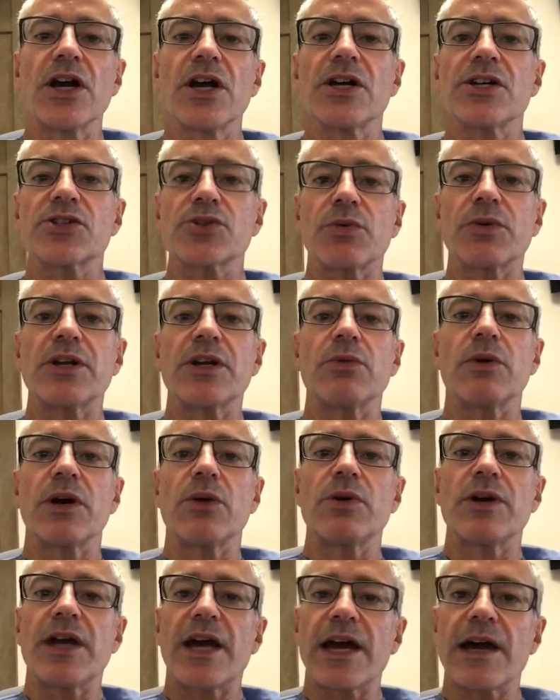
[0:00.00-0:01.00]
So anyway,
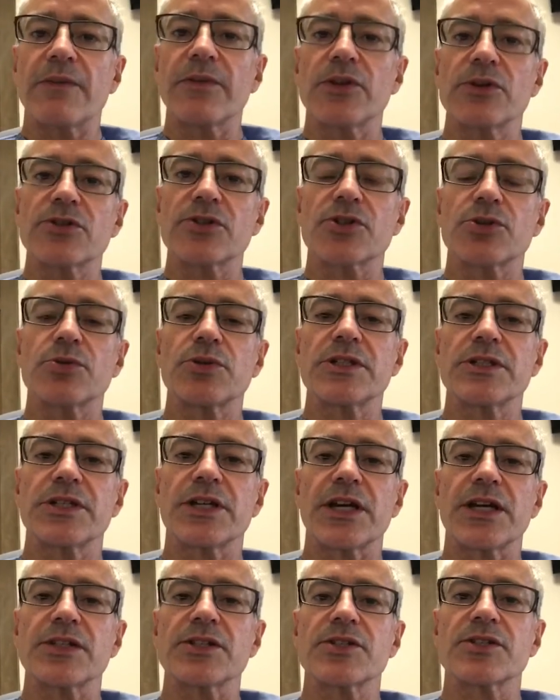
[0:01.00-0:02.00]
we have those three
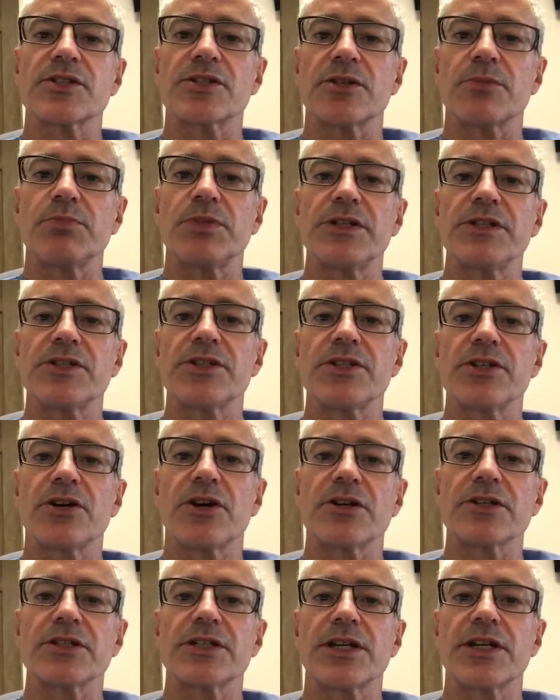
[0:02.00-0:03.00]
tests: the
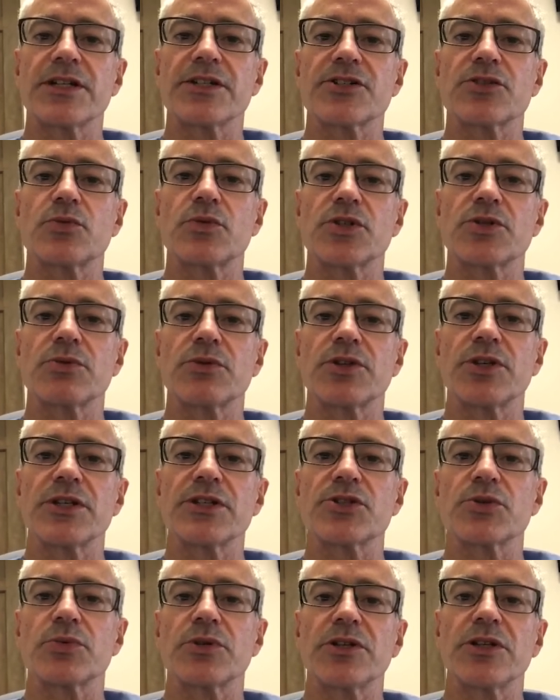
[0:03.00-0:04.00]
PCR test, which we think
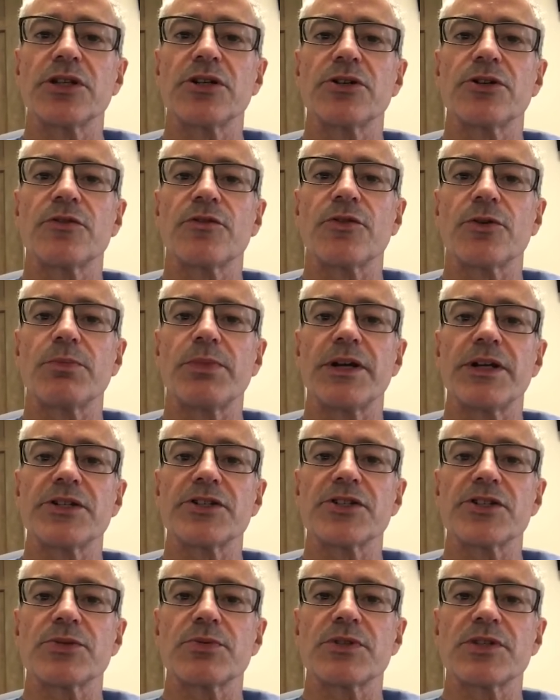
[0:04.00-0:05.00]
is really good for
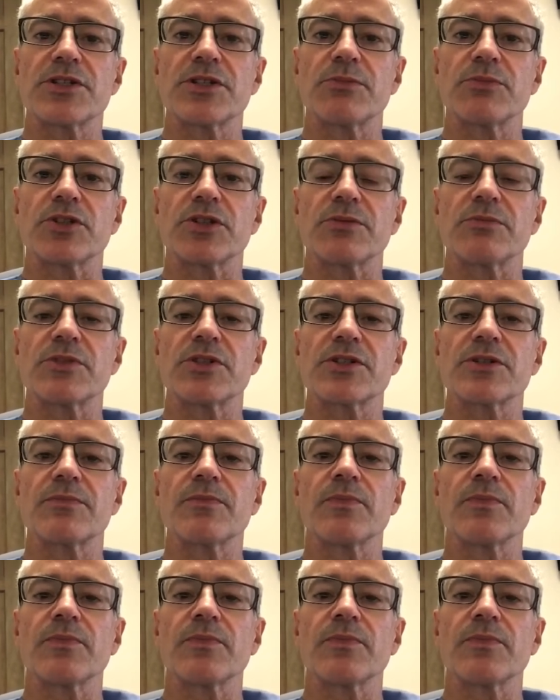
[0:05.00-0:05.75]
patients with symptoms;